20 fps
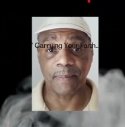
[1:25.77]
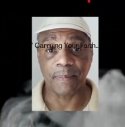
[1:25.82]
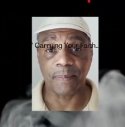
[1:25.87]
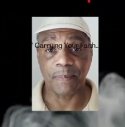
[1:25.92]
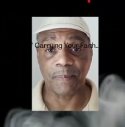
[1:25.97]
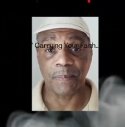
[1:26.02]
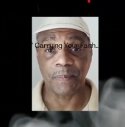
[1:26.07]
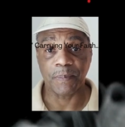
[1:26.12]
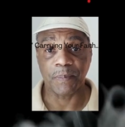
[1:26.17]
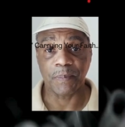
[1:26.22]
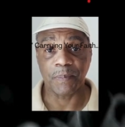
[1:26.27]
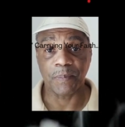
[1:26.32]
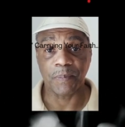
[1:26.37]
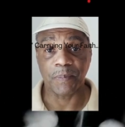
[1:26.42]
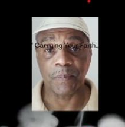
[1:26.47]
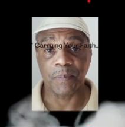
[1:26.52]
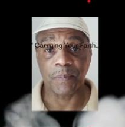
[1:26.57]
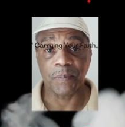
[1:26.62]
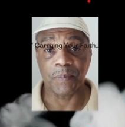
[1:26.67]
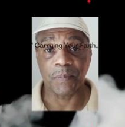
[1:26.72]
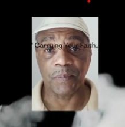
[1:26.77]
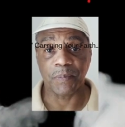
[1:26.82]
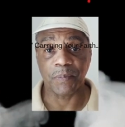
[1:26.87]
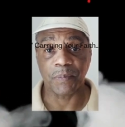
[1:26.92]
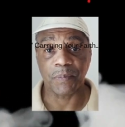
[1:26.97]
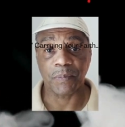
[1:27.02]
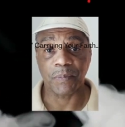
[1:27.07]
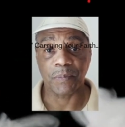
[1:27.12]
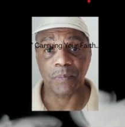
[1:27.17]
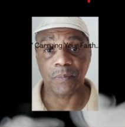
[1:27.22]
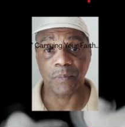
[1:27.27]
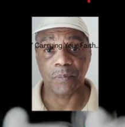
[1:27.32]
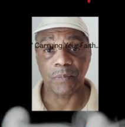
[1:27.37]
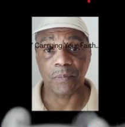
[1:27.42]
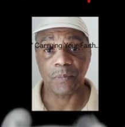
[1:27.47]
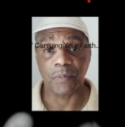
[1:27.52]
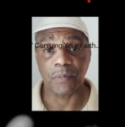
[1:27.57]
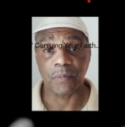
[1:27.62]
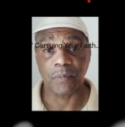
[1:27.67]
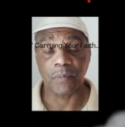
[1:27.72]

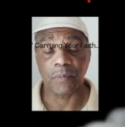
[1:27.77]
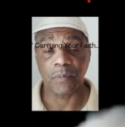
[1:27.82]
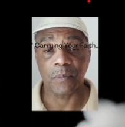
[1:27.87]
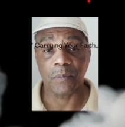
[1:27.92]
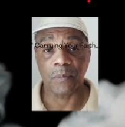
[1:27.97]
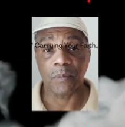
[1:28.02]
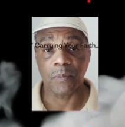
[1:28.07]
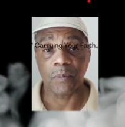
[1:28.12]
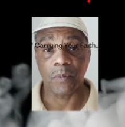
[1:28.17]
(no one is talking)